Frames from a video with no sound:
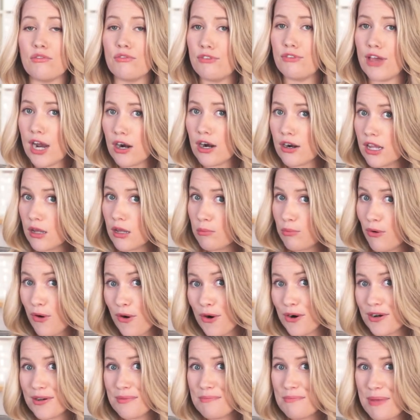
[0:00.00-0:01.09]
very
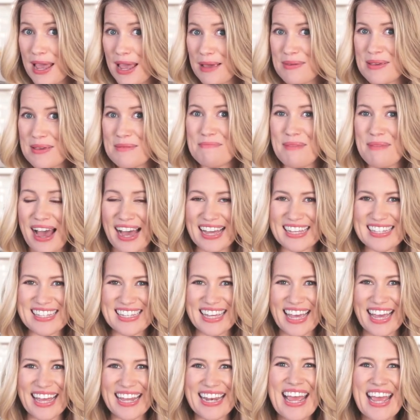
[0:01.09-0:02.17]
important baby
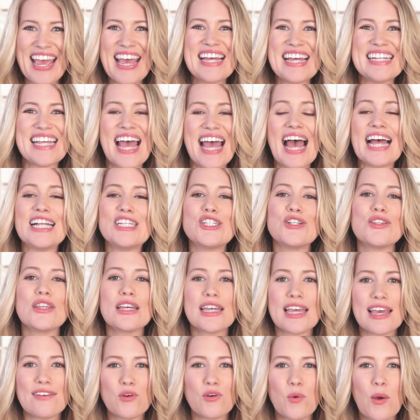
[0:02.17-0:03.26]
basket. To enter the
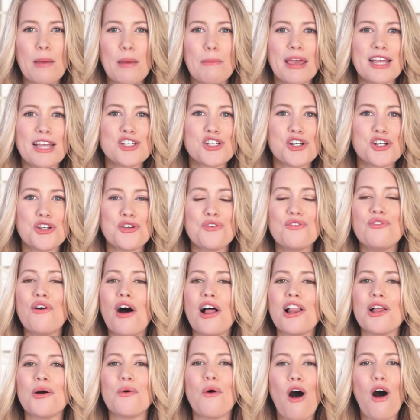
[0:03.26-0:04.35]
giveaway, make sure you
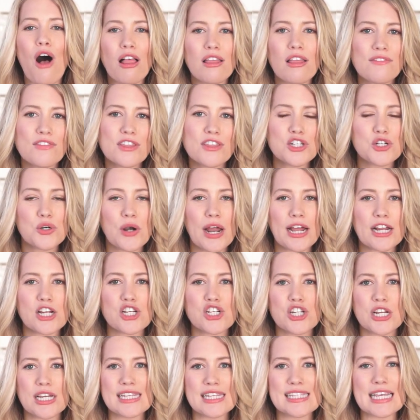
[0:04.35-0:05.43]
follow all of the
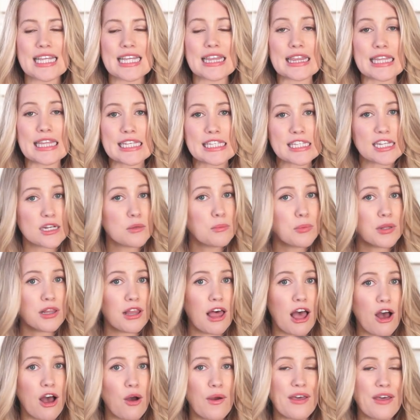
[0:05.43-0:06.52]
directions listed
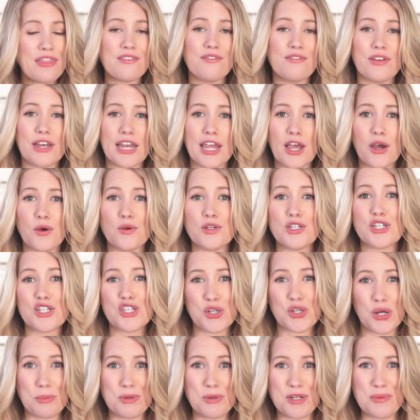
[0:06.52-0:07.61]
below in the video
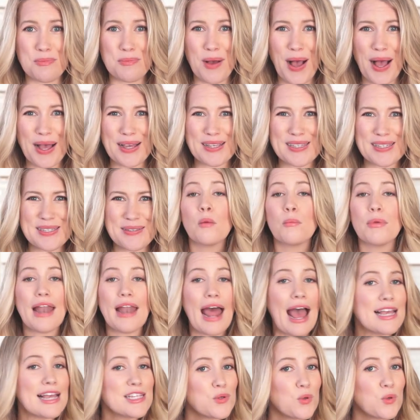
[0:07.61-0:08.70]
description box. But
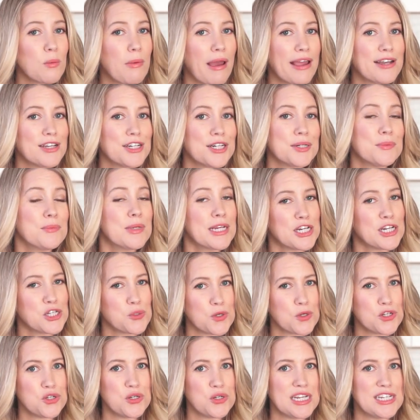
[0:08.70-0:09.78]
as a reminder, here's
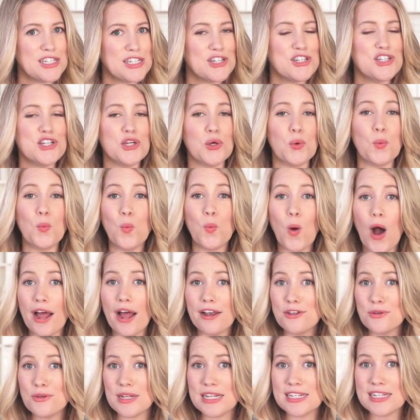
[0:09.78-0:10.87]
what you need to do.
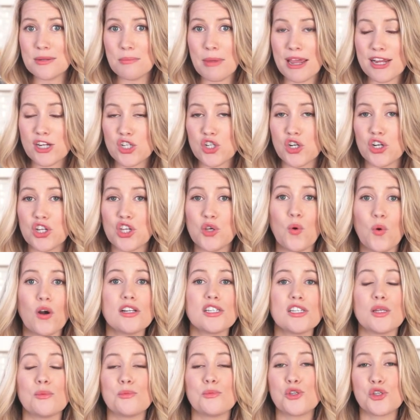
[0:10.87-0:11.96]
1, you need to make sure you are
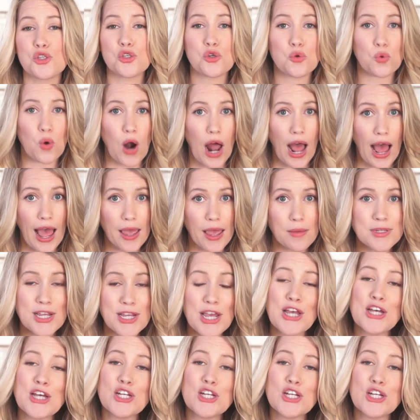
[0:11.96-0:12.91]
subscribed